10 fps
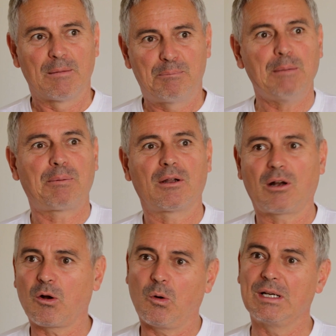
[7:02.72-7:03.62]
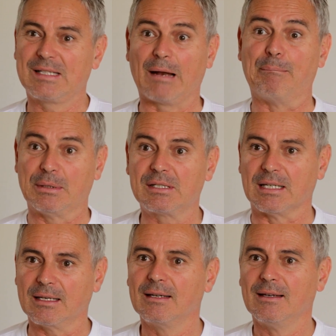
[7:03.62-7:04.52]
people are not always that
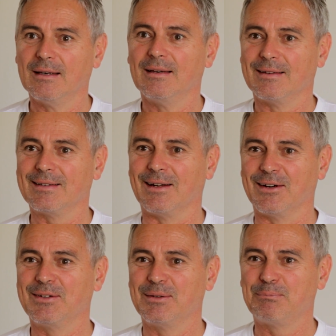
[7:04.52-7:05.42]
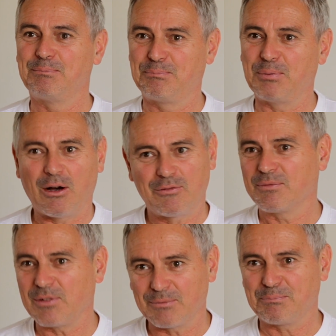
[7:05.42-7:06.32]
busy,
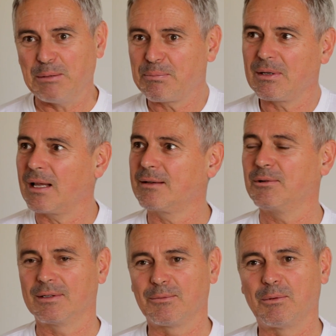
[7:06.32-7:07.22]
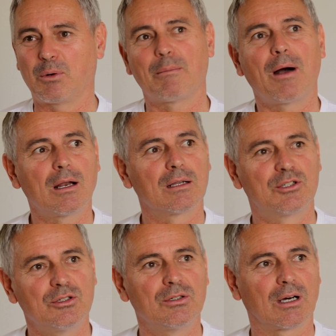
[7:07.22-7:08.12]
people like, what am I going to
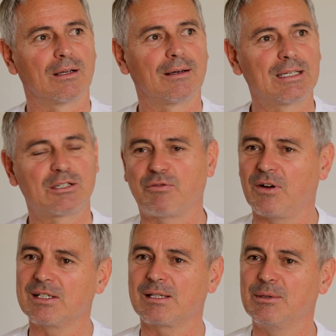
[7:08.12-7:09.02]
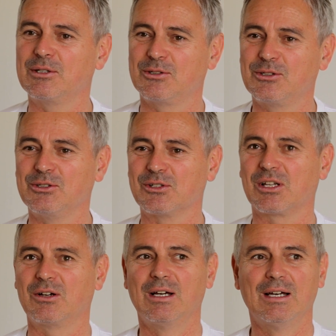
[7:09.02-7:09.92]
do? I need to find something to do.
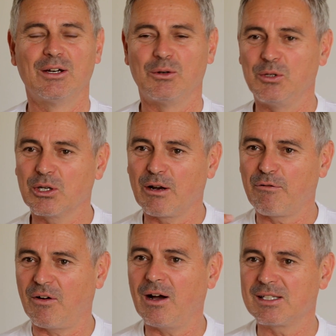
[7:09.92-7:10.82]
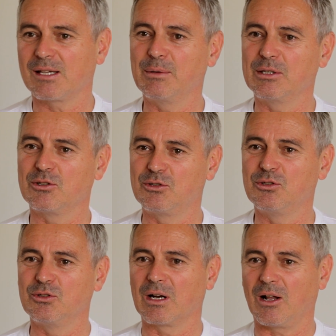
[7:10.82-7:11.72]
So you're going to find something to
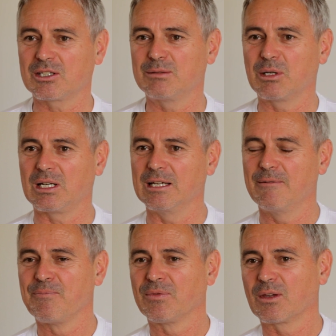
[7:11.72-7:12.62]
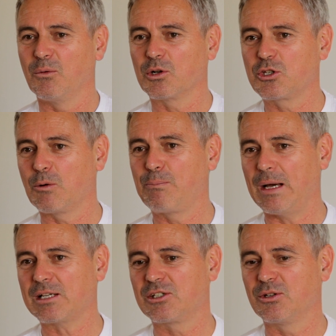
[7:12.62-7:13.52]
do, and ultimately what your
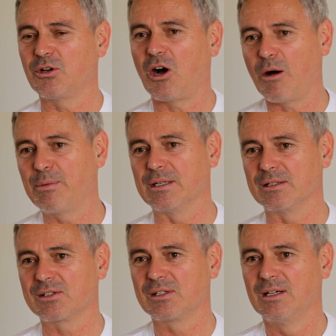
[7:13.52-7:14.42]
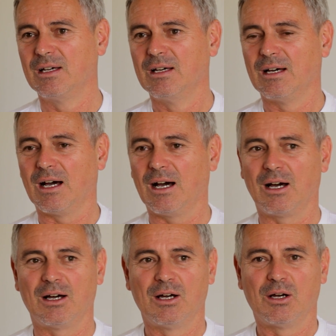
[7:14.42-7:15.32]
passion or your hobby is,
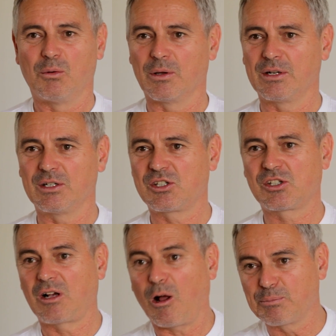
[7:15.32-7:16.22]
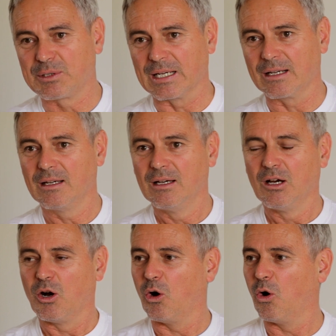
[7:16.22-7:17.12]
whether it's sculpting
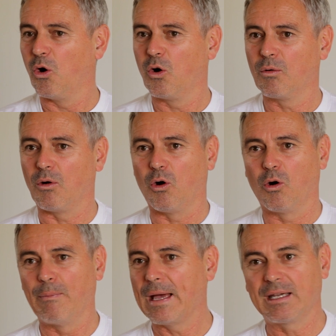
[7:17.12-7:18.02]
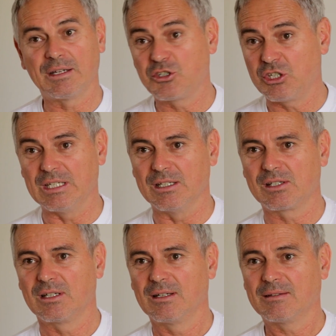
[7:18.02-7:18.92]
or making
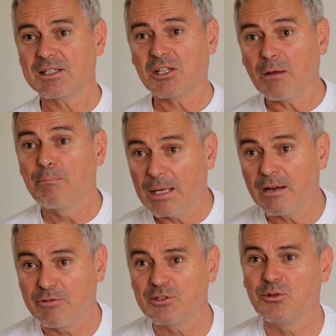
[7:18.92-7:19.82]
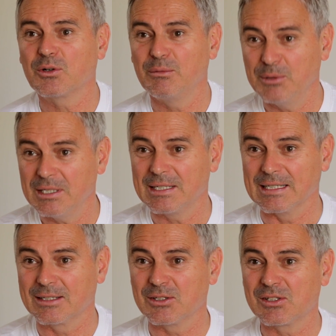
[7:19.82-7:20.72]
cheese, that's going to benefit your
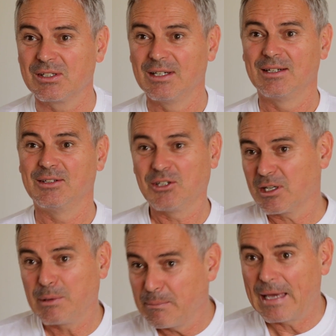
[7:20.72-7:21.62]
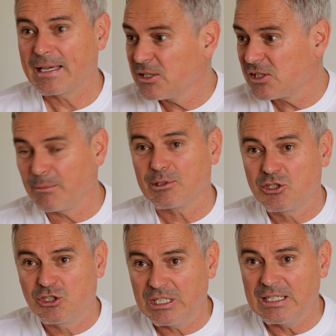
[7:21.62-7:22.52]
community, because you're going to be making so
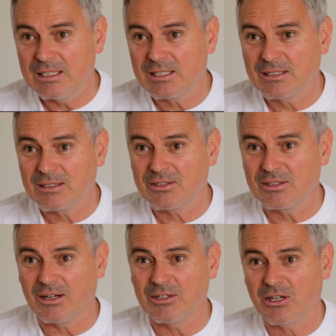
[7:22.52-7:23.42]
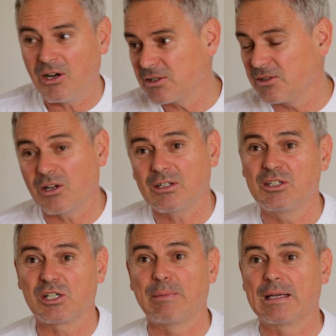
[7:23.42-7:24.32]
much cheese, because you're not going
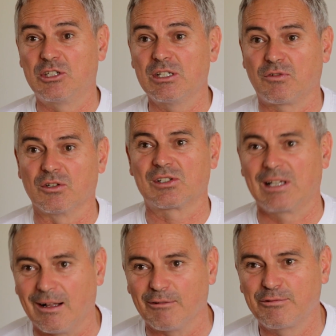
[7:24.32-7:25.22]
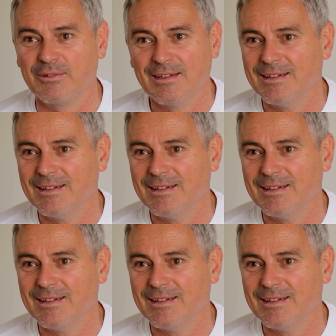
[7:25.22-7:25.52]
to just make cheese for yourself.